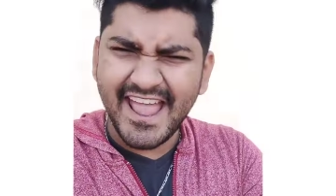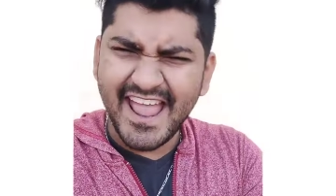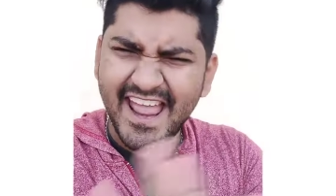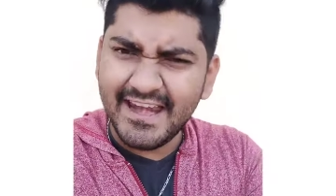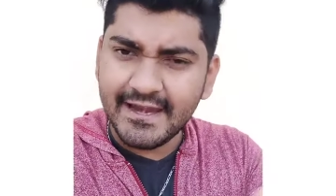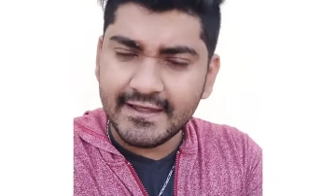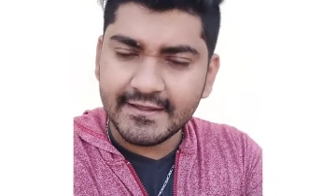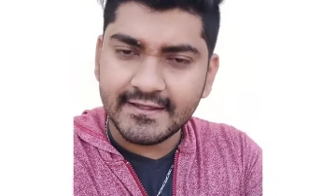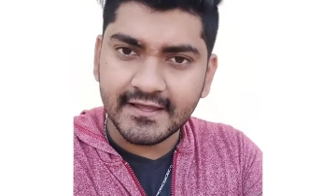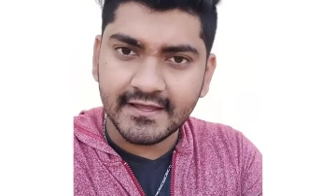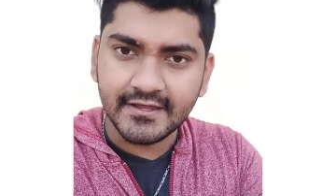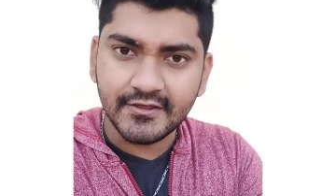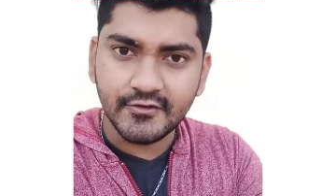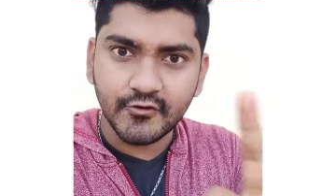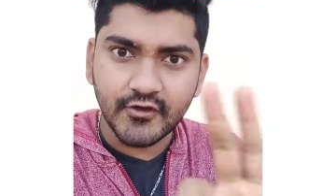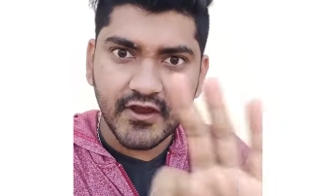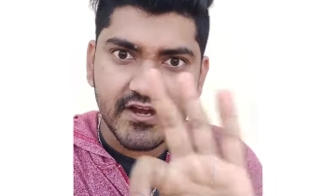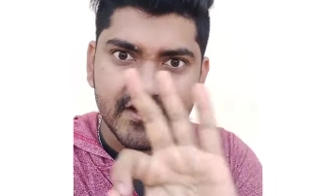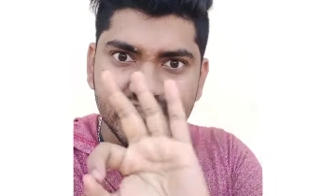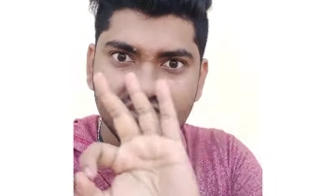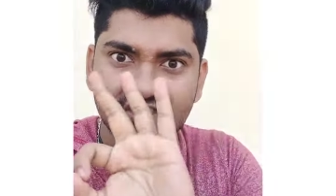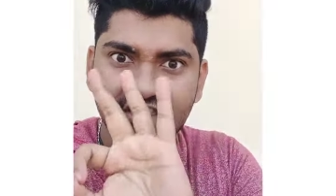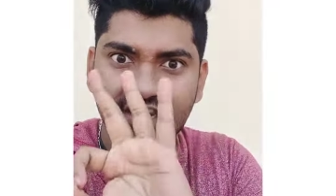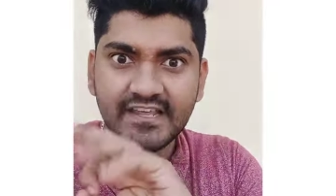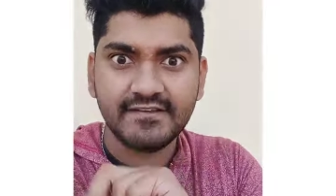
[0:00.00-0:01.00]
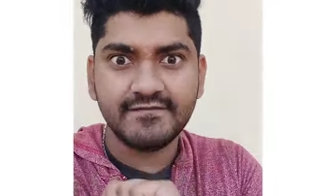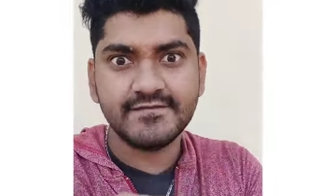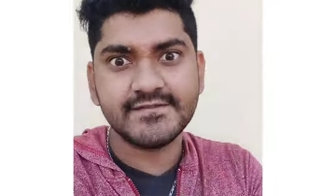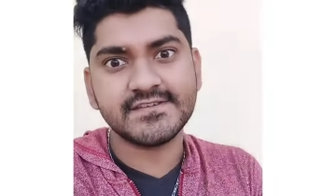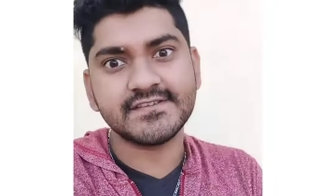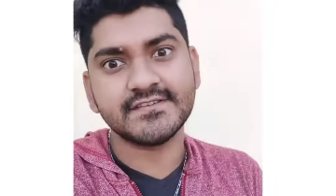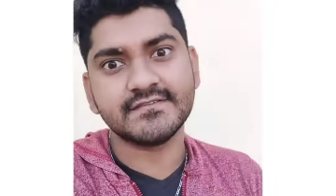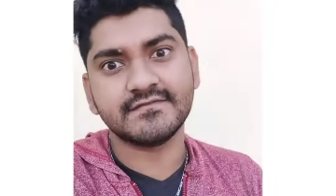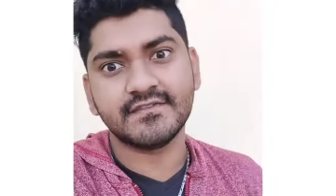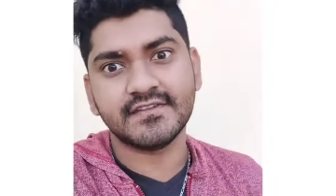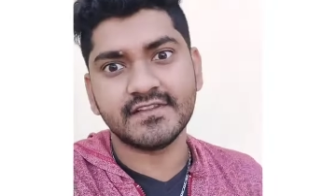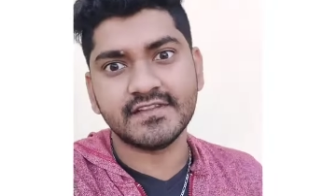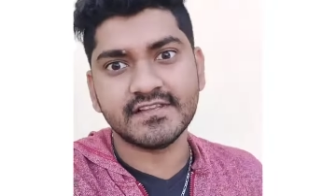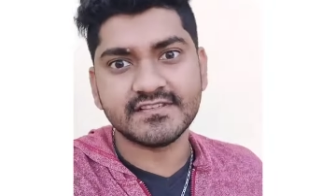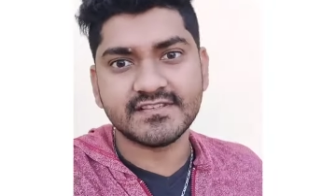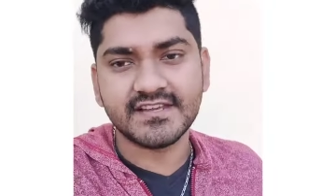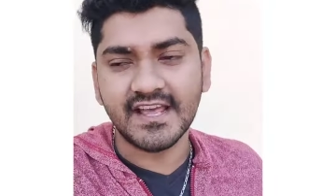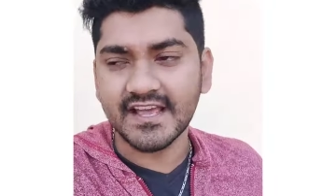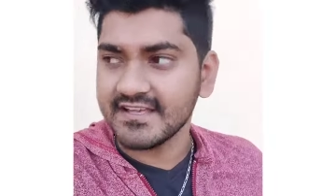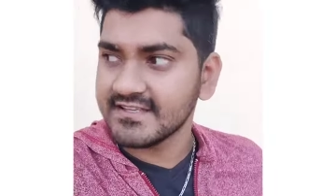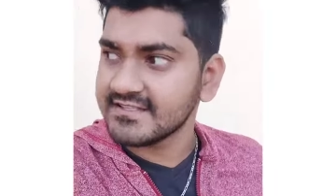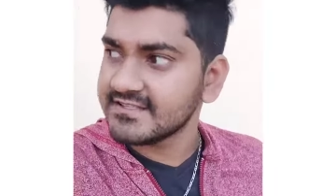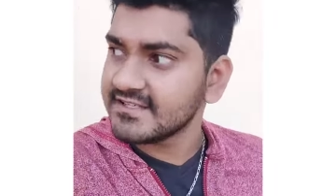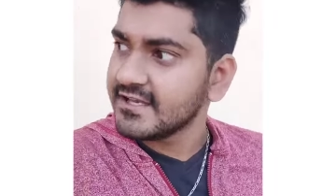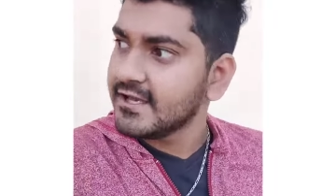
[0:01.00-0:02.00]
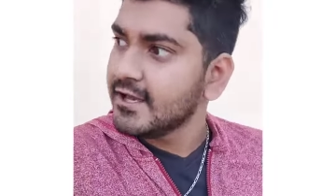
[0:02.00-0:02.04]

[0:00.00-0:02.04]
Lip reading: Anything. You get 3 wishes with this dice.